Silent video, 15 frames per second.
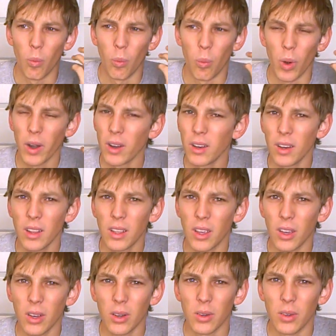Where did he
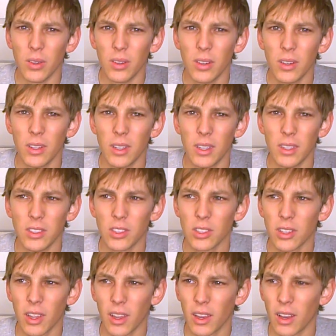go? He just,
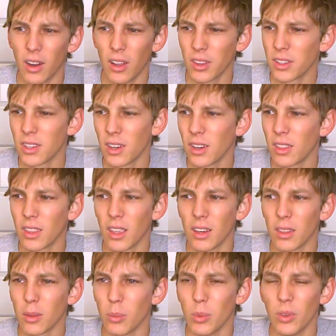like, all of a sudden at the end
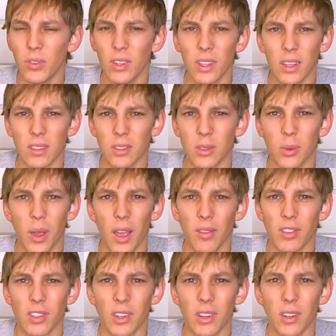of the movie, he has a new
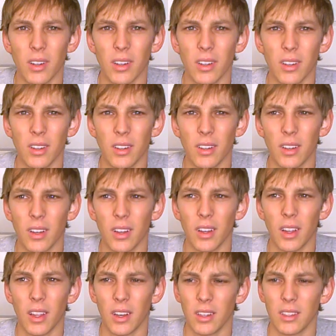avatar.
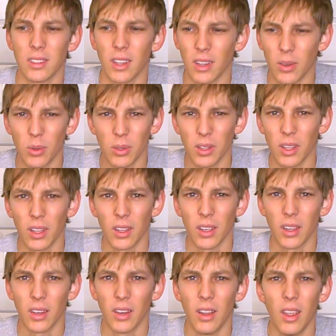And he's, like, holding a
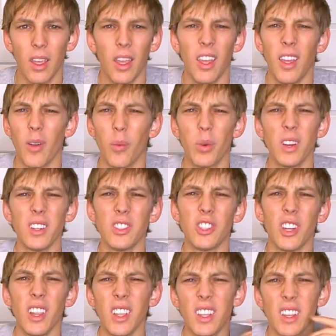gun. Where did
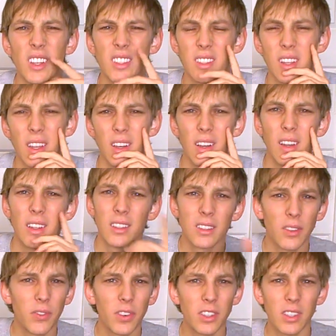Jake get his gun? Because
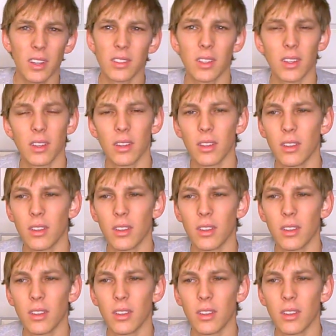at first I was like,